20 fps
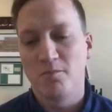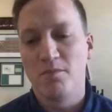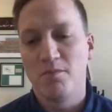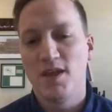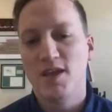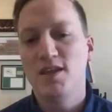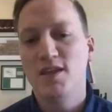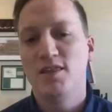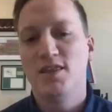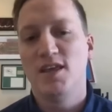For
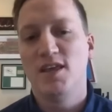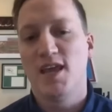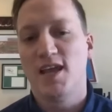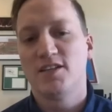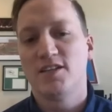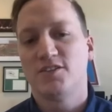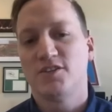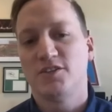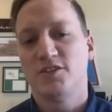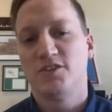me,
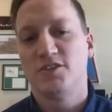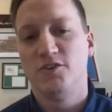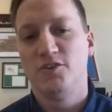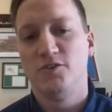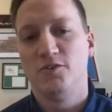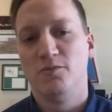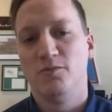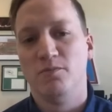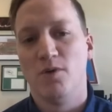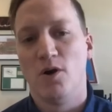the answer
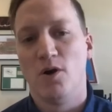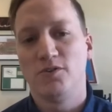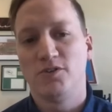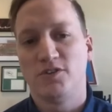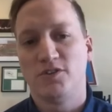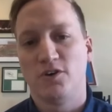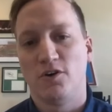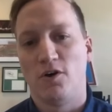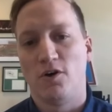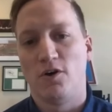to
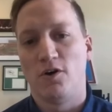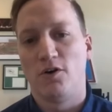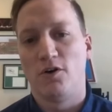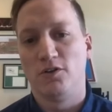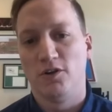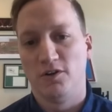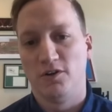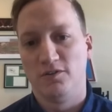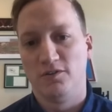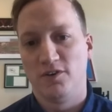most of
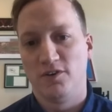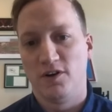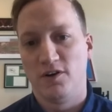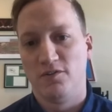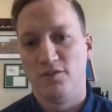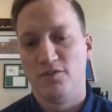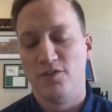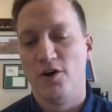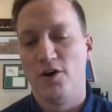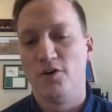all of
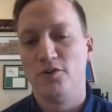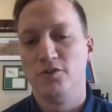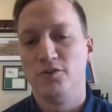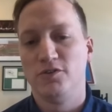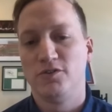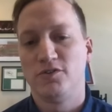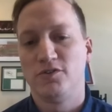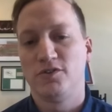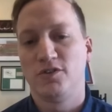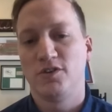of
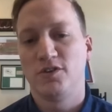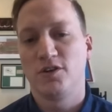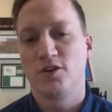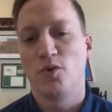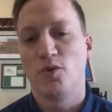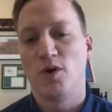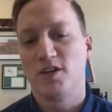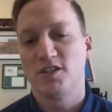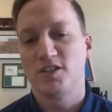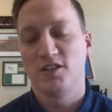those
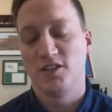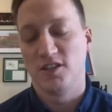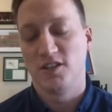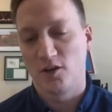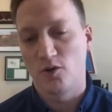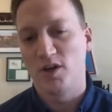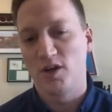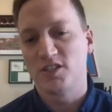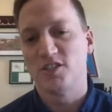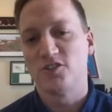question
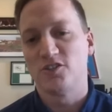the